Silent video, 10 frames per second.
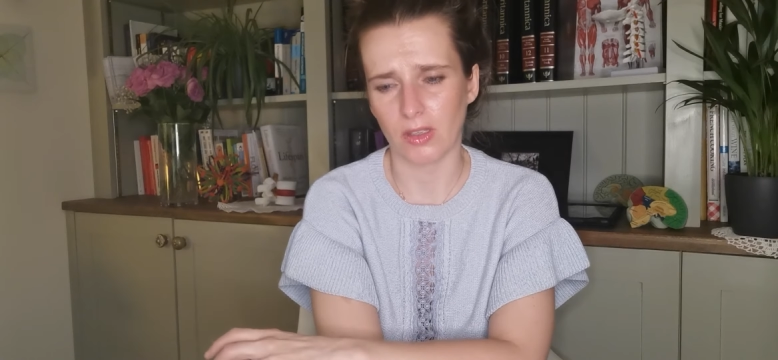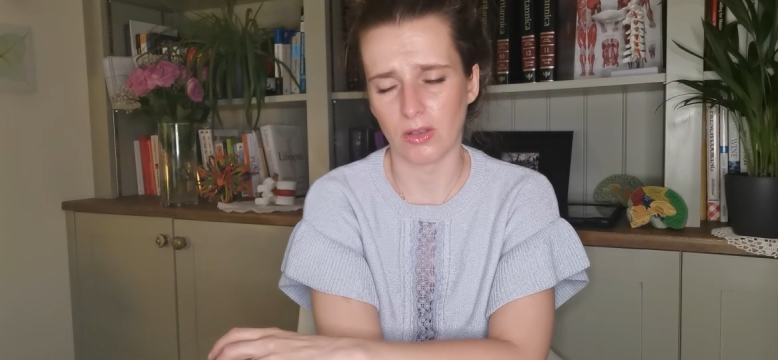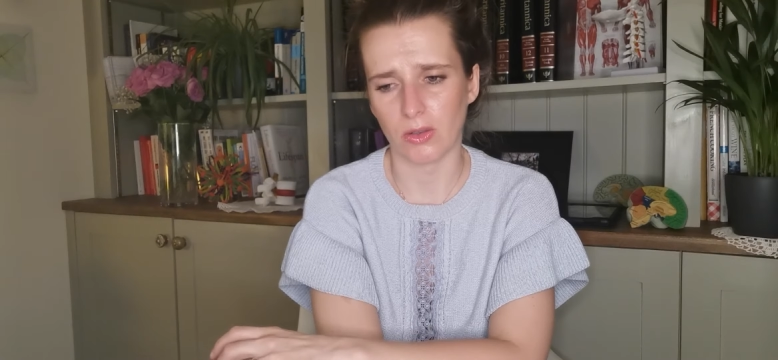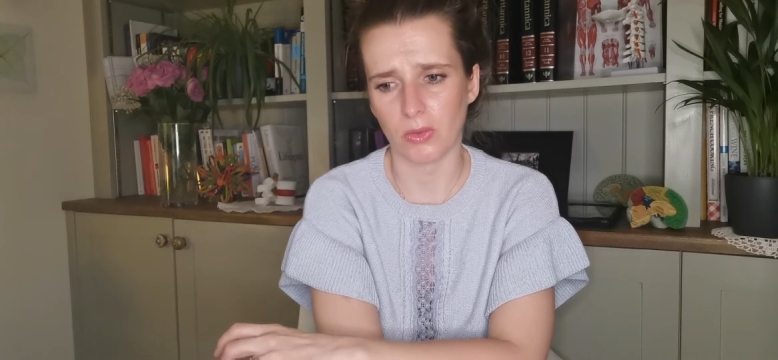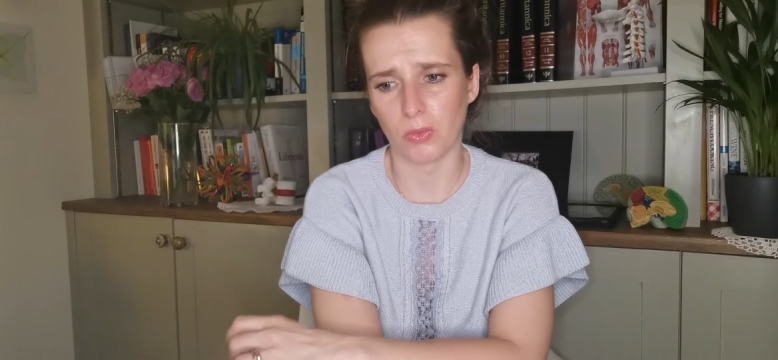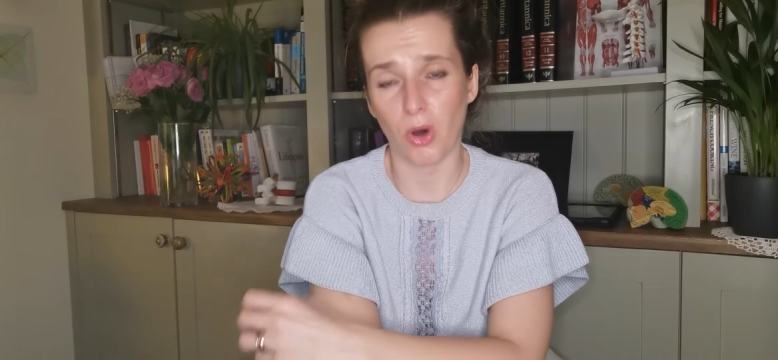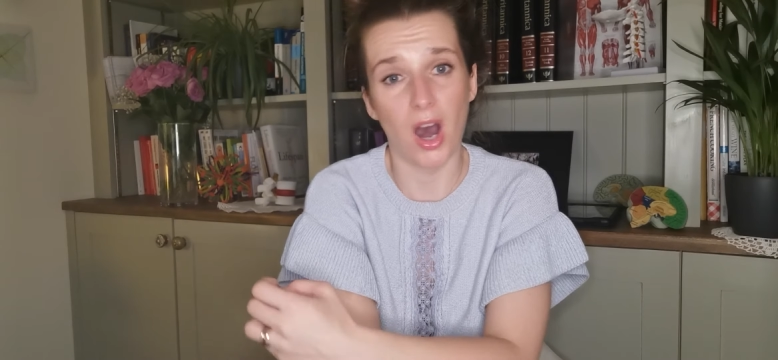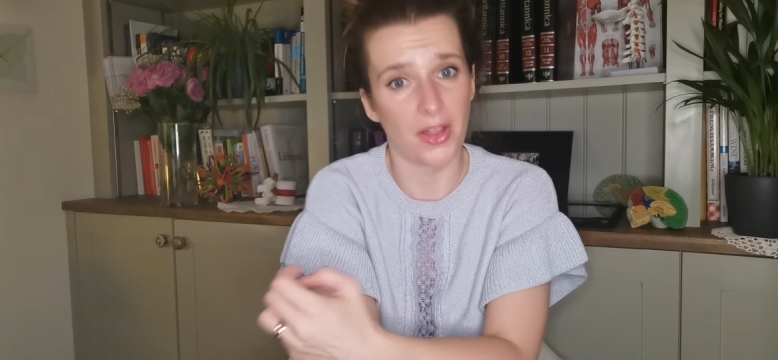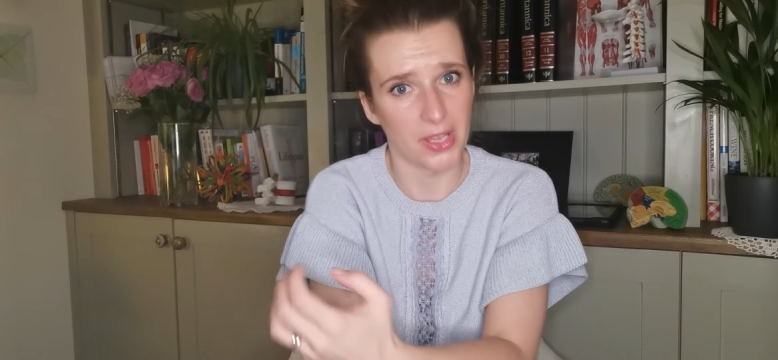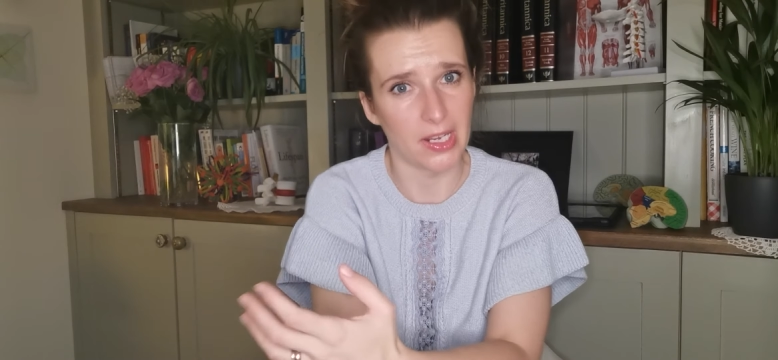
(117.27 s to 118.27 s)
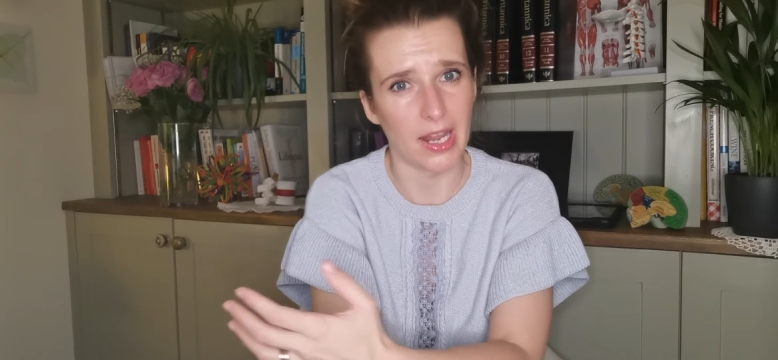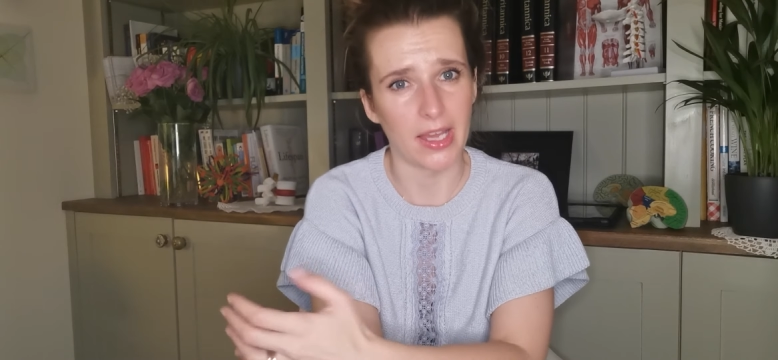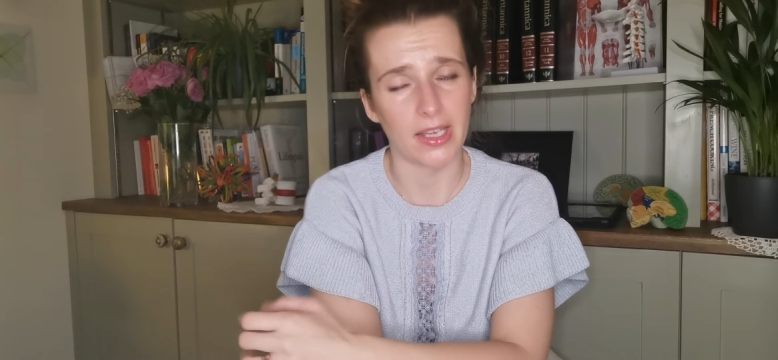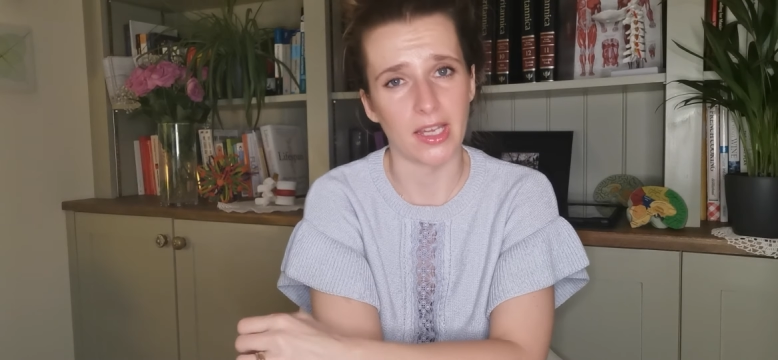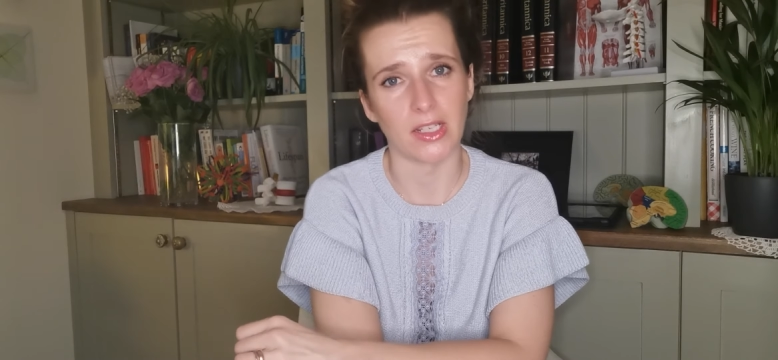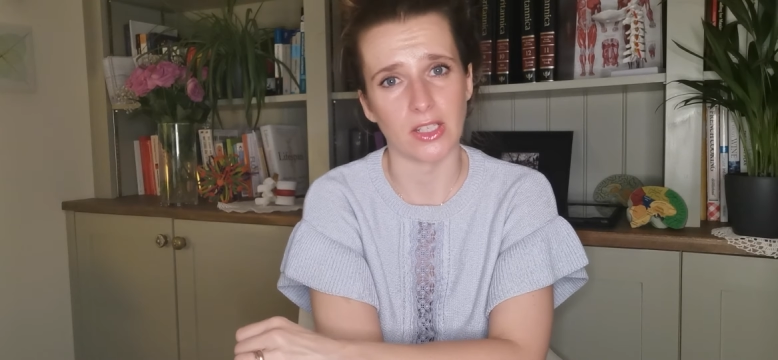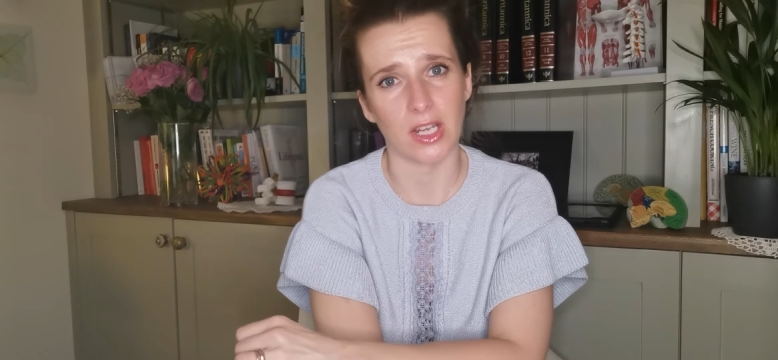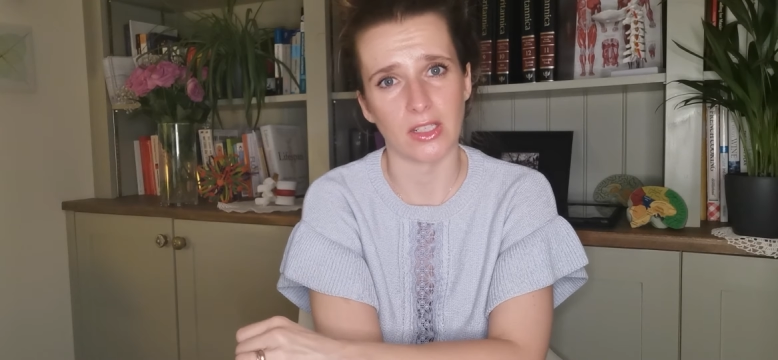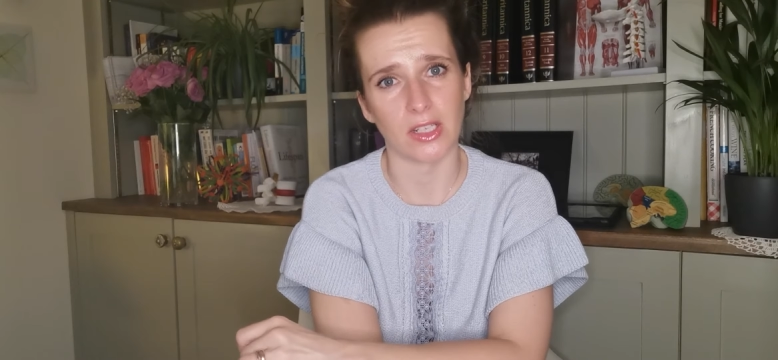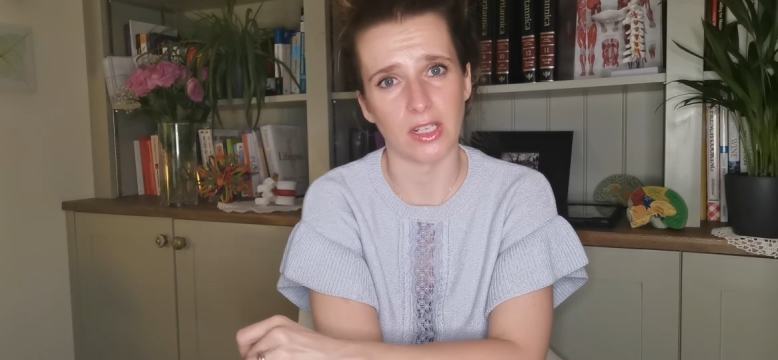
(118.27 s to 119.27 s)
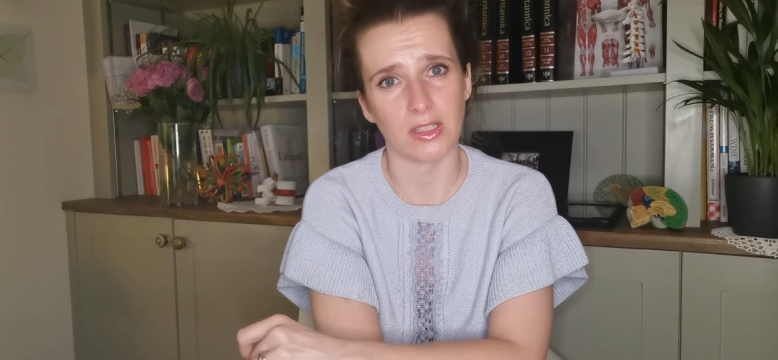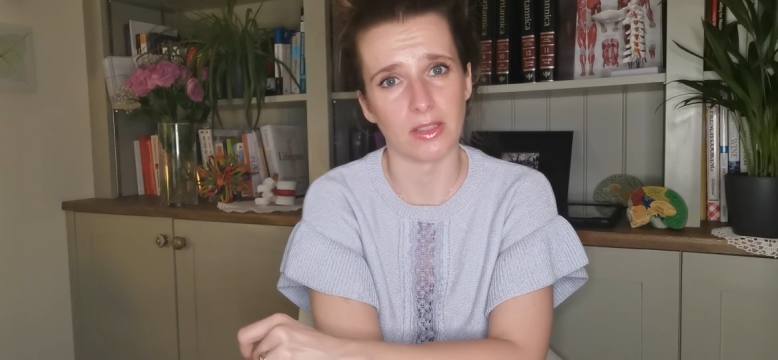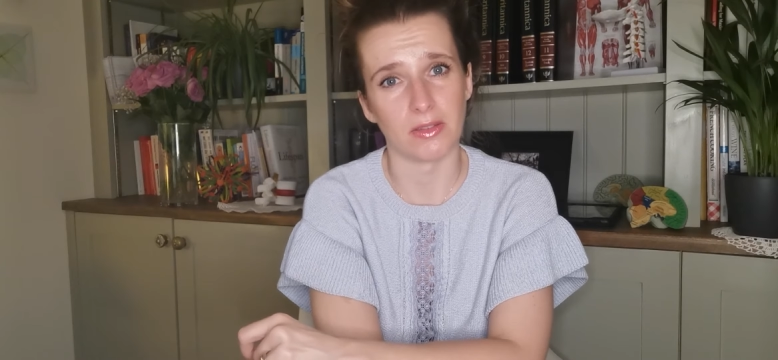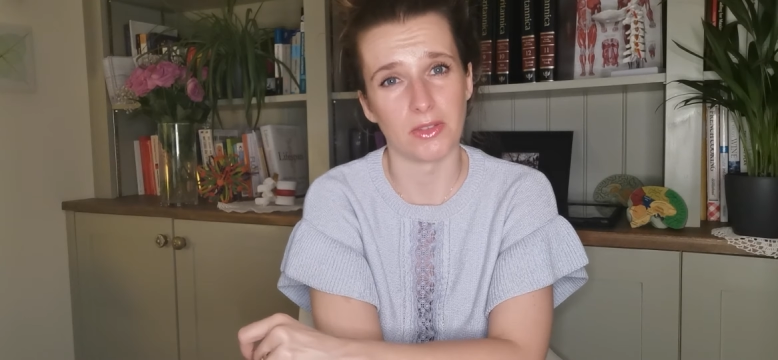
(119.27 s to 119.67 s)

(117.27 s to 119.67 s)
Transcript: uh, what are they like, and, and, and